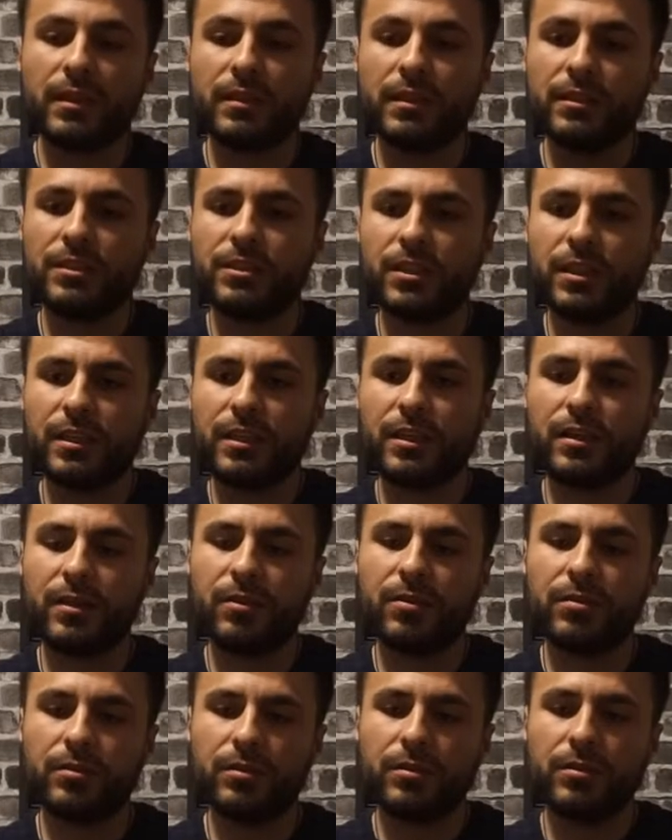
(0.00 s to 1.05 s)
Let's check
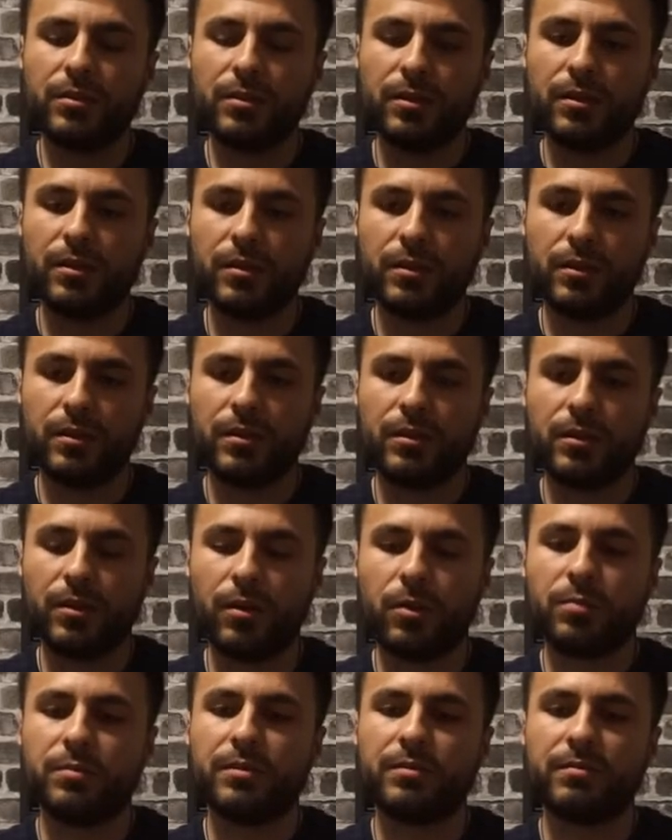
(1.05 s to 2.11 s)
out your
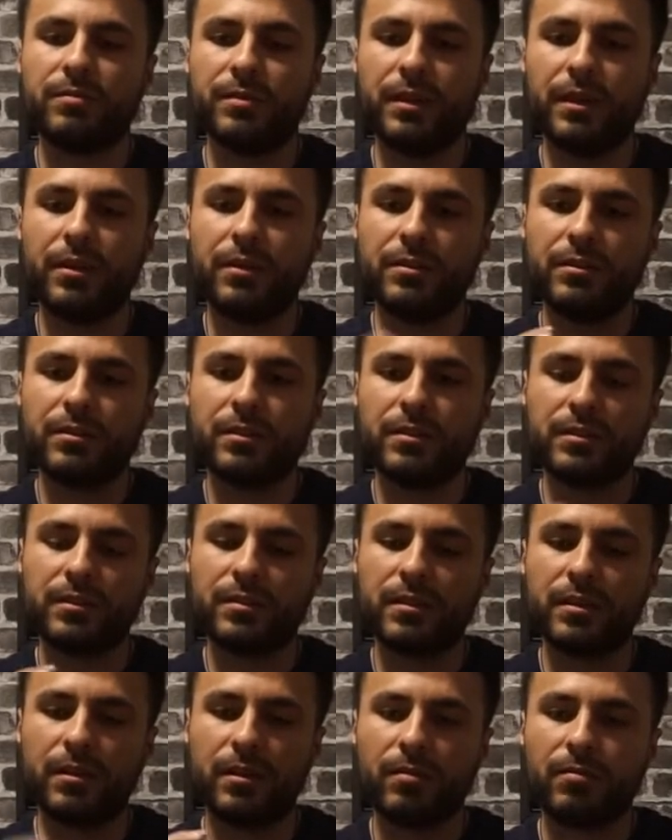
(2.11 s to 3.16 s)
hopes and fears. Let's
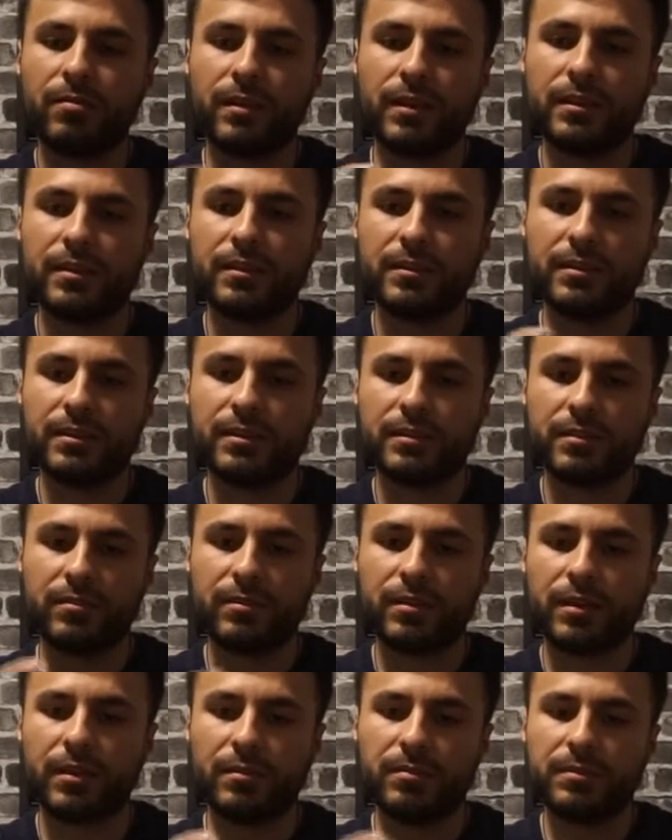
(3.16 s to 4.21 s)
clarify the Six
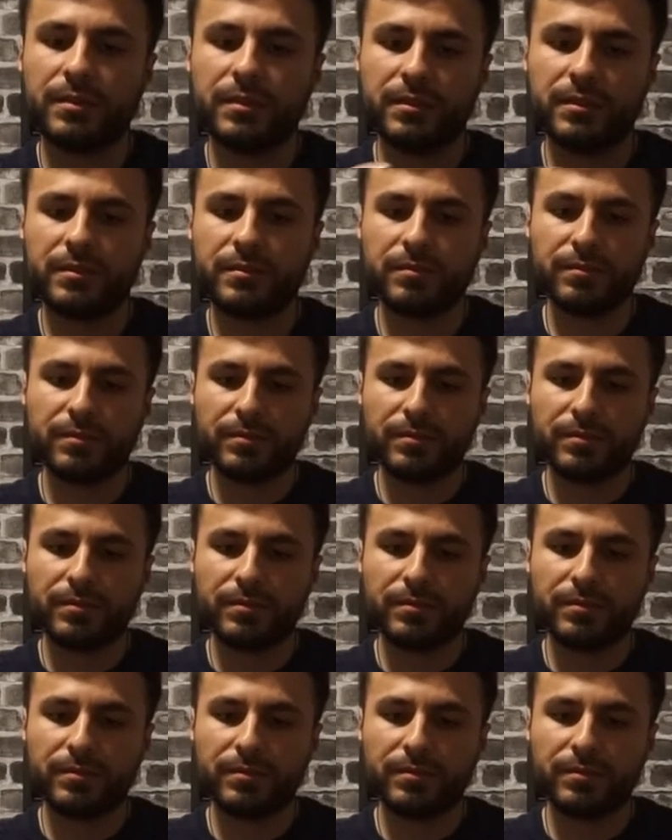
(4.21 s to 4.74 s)
of Cups.